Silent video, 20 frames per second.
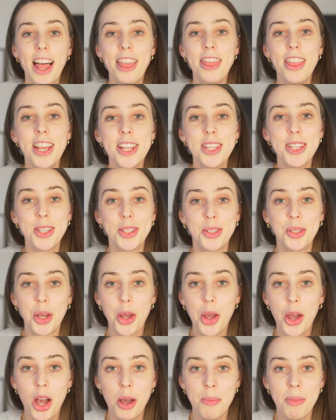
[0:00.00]
And there's this
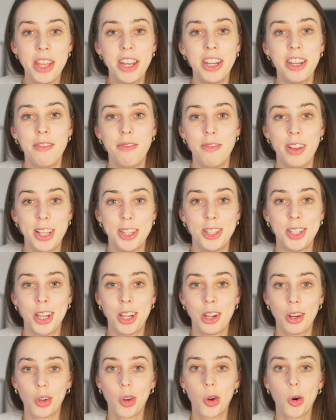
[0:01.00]
term in
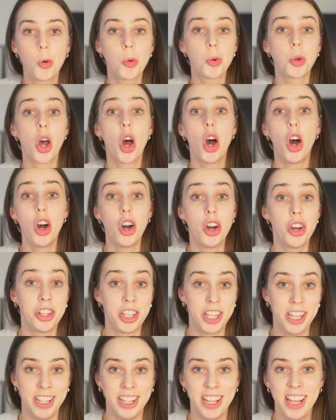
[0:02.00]
investing called
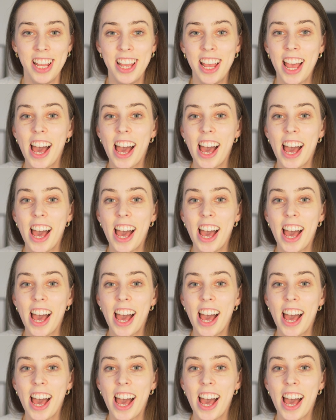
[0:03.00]
herding,